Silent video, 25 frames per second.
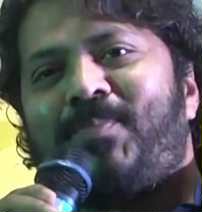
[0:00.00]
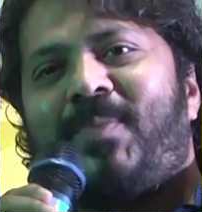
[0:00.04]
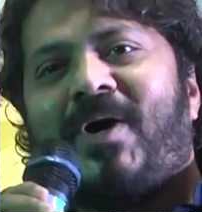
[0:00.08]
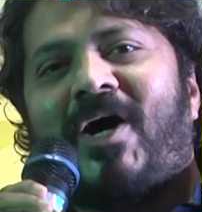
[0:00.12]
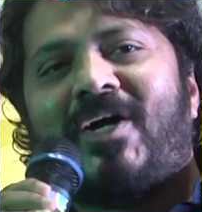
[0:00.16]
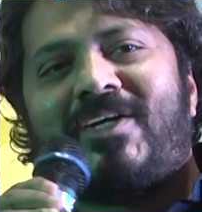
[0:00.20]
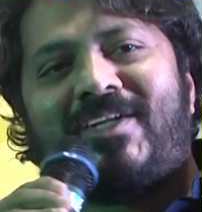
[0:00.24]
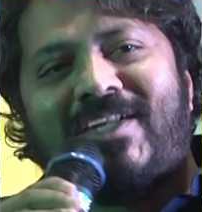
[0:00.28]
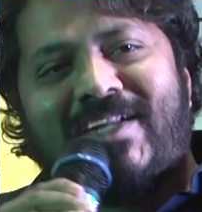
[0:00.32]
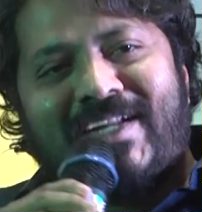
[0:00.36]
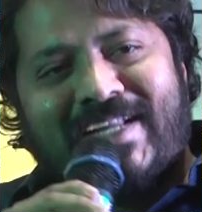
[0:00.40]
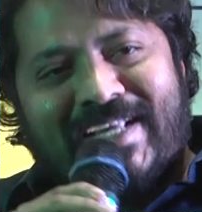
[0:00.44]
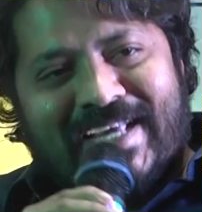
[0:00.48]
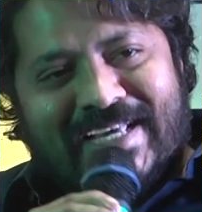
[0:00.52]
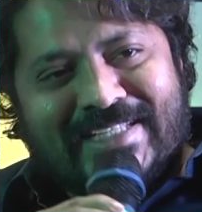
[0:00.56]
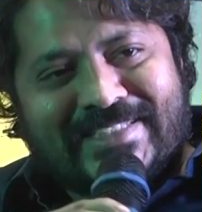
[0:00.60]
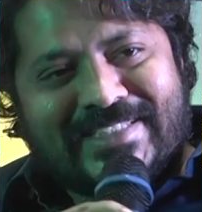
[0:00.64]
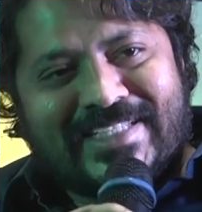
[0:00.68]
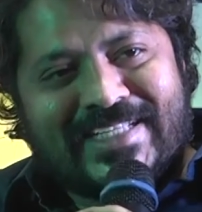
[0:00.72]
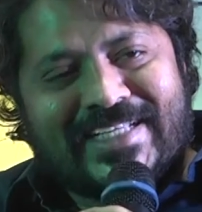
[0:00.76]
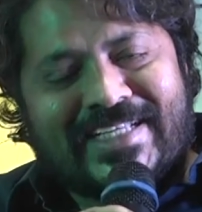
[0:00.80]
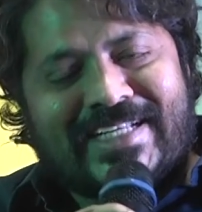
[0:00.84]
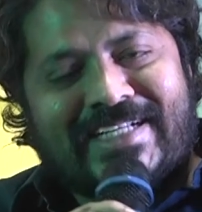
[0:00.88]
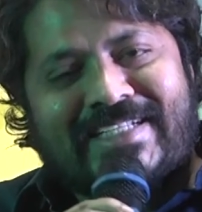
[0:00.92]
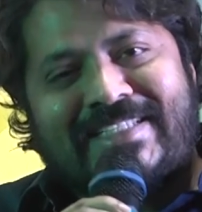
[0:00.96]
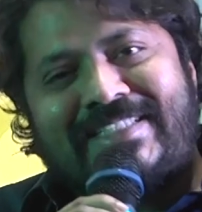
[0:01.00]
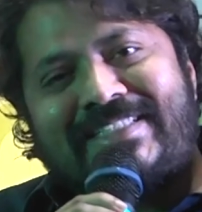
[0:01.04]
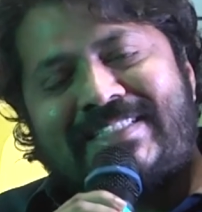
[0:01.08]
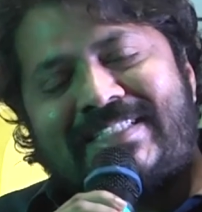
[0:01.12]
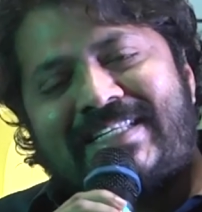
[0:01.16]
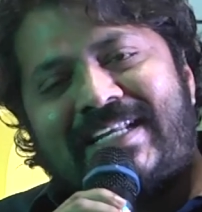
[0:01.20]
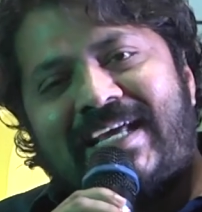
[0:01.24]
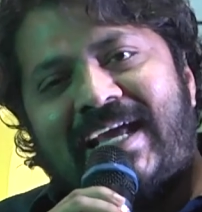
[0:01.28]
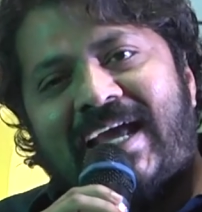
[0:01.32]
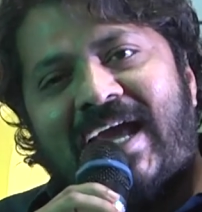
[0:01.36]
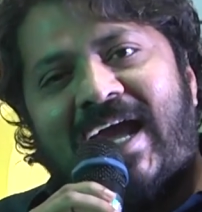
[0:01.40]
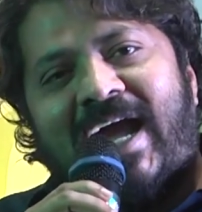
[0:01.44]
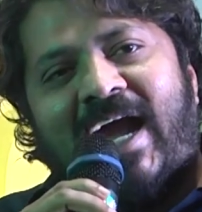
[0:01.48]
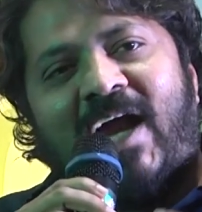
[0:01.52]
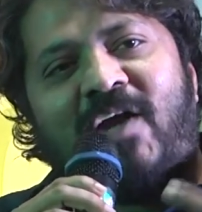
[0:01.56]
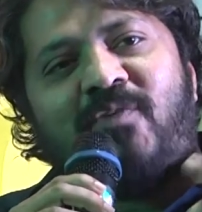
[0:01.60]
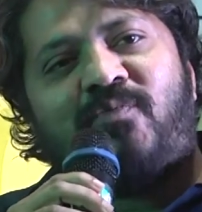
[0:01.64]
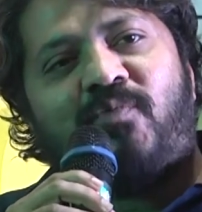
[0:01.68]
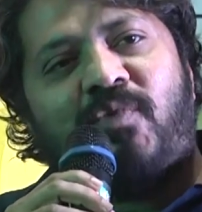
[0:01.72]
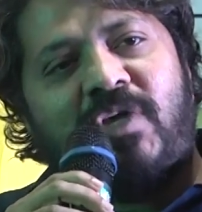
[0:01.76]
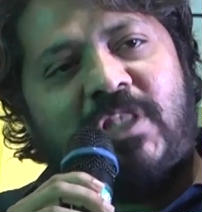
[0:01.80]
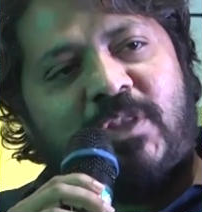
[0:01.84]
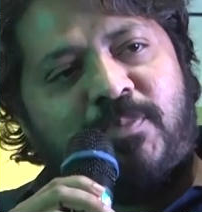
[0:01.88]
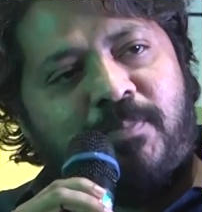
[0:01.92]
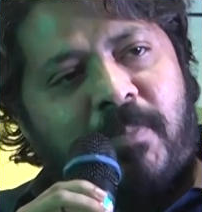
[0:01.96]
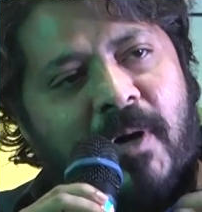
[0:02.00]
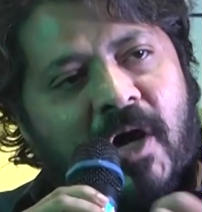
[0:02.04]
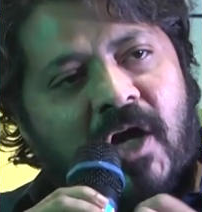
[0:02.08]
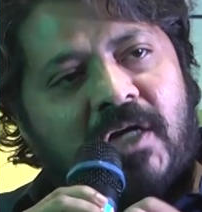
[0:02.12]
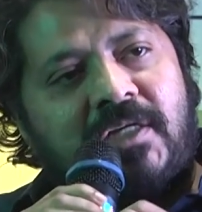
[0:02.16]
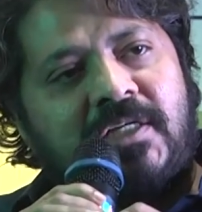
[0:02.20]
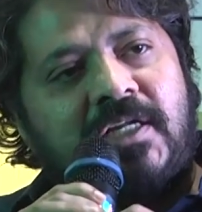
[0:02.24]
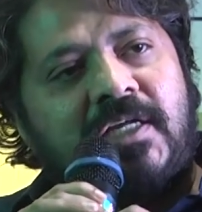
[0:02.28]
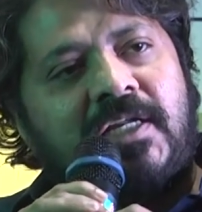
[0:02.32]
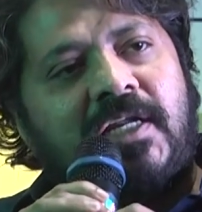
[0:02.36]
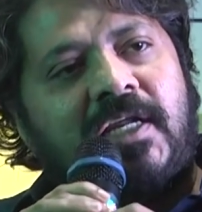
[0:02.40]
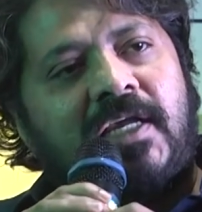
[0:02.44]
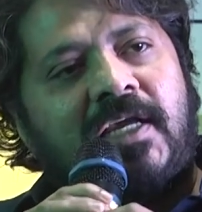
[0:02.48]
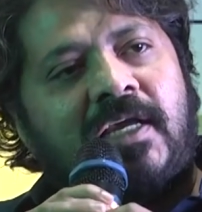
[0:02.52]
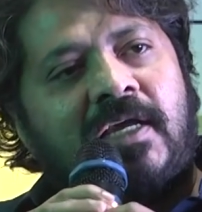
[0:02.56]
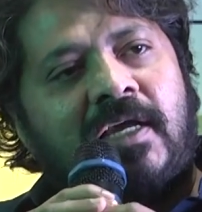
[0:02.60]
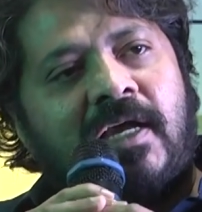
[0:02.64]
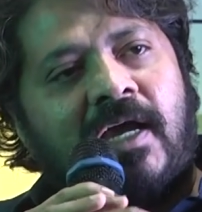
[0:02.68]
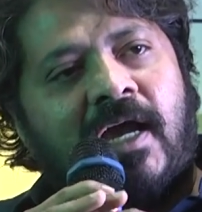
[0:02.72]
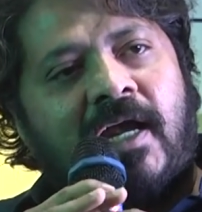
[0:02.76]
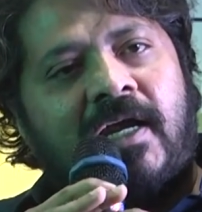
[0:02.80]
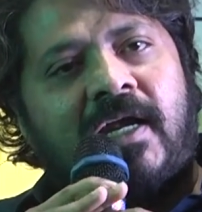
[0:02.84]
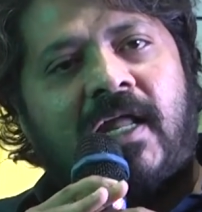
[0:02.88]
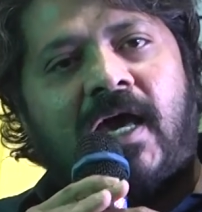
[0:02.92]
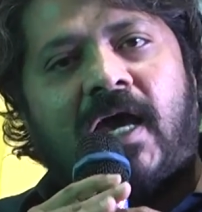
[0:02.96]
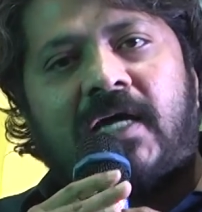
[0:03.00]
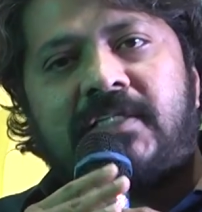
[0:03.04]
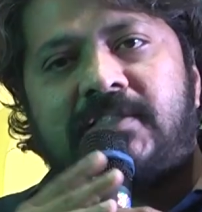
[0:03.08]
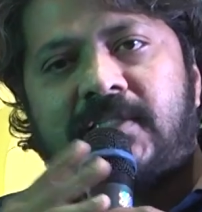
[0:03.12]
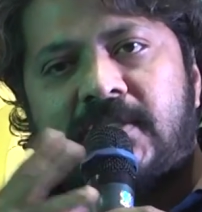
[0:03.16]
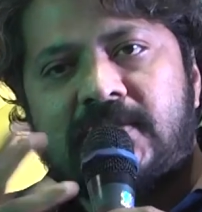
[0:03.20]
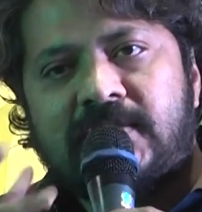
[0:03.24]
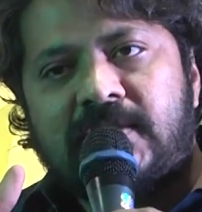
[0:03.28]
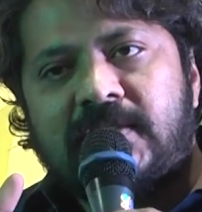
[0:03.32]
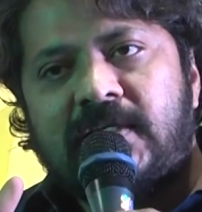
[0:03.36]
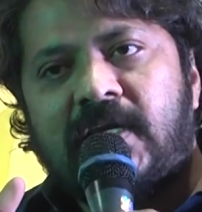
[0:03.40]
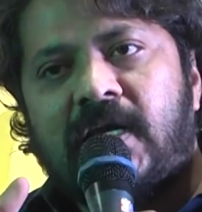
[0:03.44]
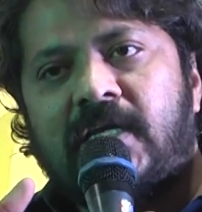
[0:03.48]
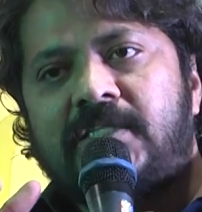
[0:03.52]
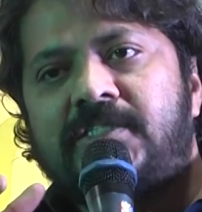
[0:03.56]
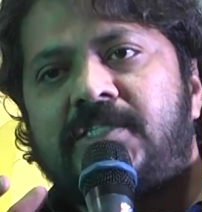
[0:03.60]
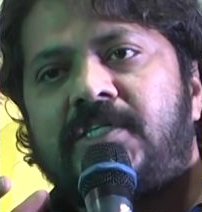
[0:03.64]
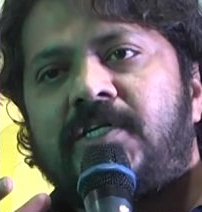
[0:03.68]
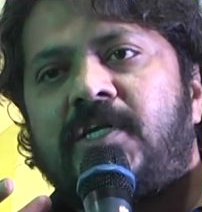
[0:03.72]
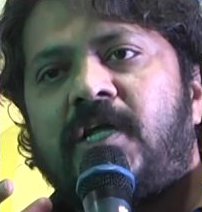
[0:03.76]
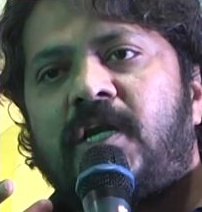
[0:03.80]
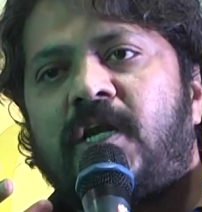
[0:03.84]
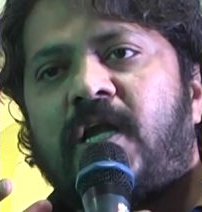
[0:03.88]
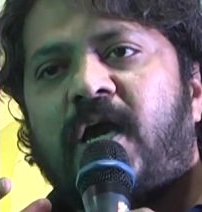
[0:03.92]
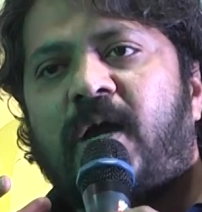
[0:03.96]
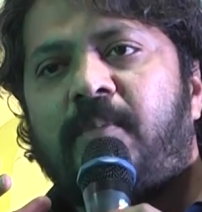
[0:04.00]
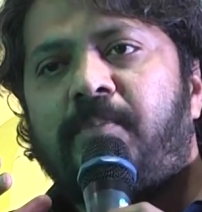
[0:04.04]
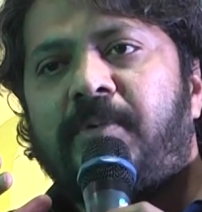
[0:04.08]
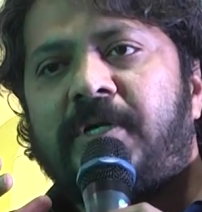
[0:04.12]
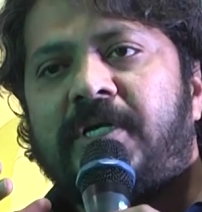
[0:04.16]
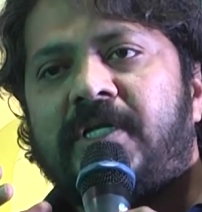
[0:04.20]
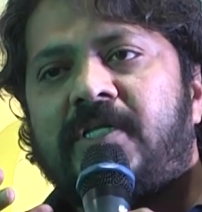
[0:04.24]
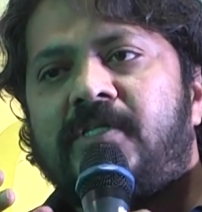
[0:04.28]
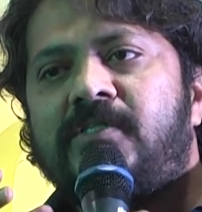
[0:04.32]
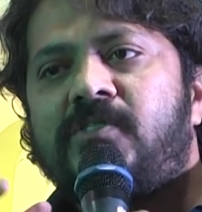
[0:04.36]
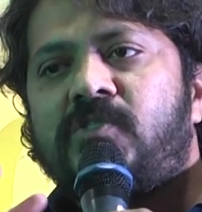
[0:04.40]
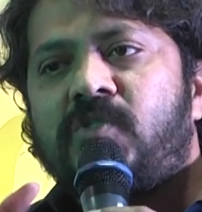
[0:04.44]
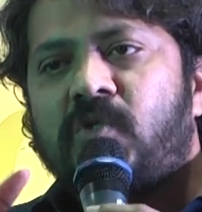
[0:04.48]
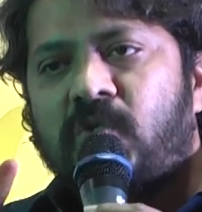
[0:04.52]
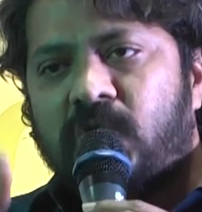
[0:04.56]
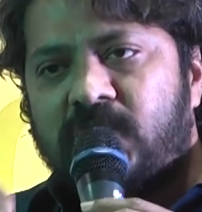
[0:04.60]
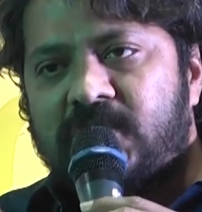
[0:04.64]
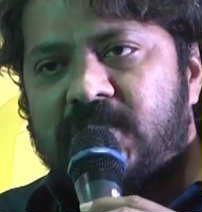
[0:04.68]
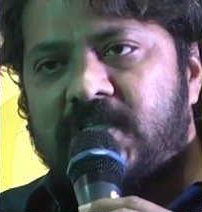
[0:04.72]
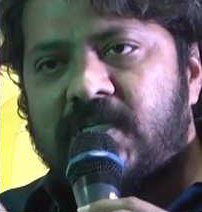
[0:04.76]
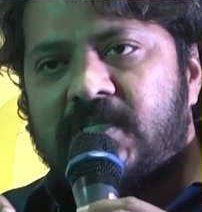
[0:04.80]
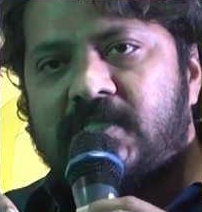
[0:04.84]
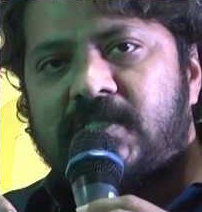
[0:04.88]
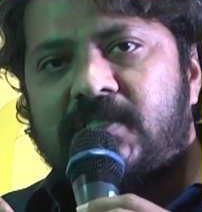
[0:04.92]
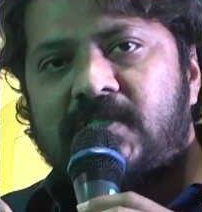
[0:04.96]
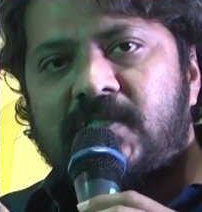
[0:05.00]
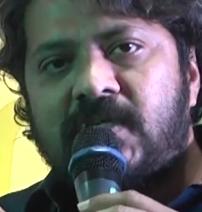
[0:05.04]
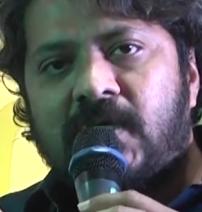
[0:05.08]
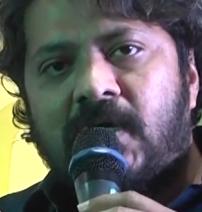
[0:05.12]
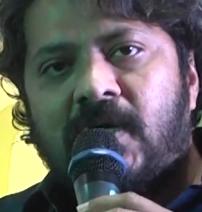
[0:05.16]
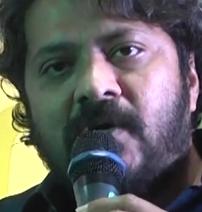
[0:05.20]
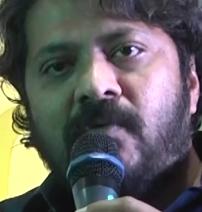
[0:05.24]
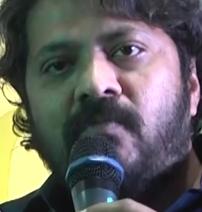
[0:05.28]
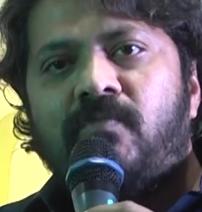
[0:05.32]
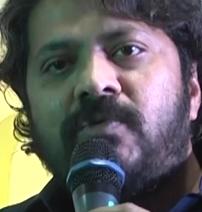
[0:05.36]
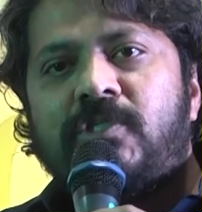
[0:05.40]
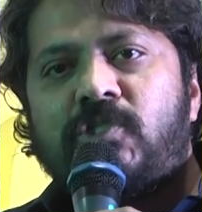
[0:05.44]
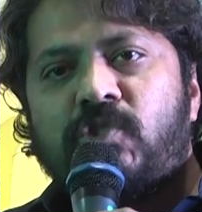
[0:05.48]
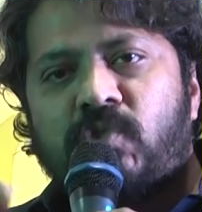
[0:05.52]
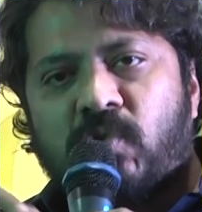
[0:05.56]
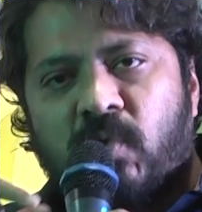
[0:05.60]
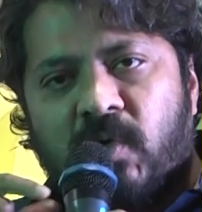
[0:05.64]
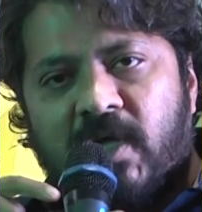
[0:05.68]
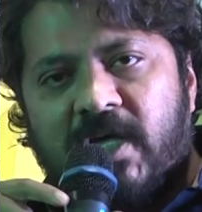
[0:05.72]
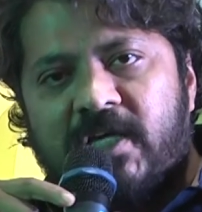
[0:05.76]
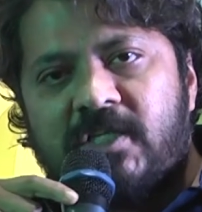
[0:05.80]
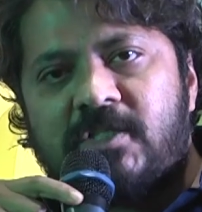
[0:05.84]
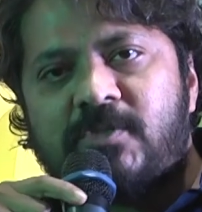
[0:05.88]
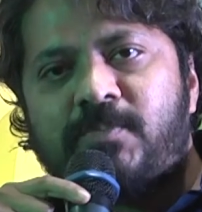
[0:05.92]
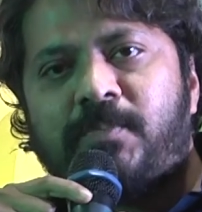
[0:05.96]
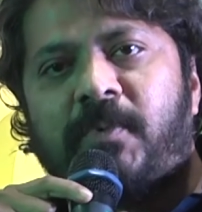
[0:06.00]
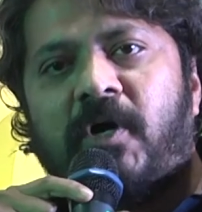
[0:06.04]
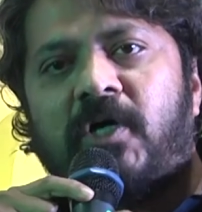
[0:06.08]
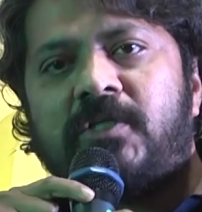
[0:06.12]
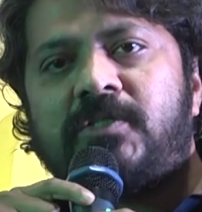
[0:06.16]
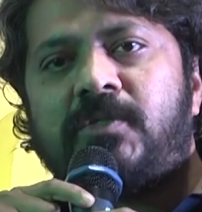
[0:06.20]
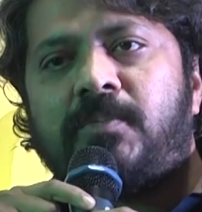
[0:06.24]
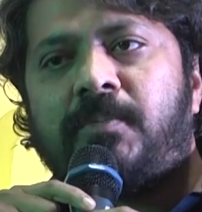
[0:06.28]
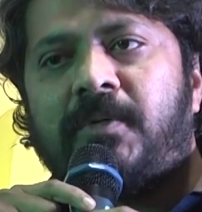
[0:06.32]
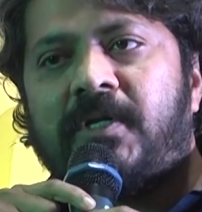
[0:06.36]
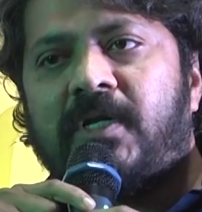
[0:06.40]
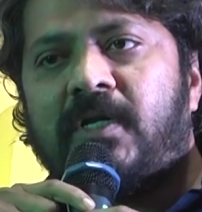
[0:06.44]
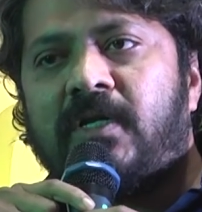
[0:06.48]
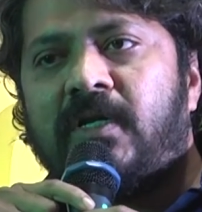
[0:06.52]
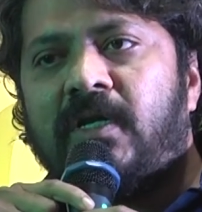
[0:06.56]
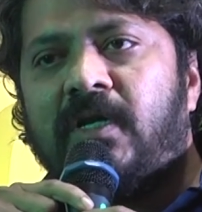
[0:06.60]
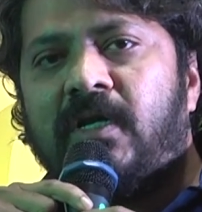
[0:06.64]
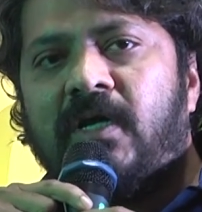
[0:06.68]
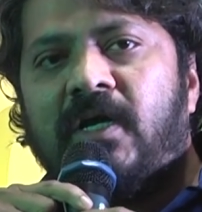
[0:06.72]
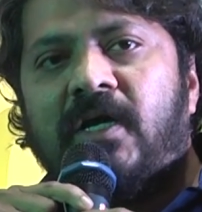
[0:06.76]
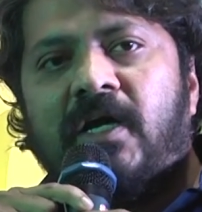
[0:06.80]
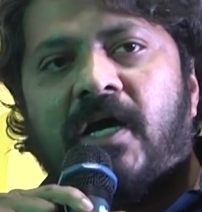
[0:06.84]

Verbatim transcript: Partnering has increased. And with partnering and accessing external capital sources, which today is possible,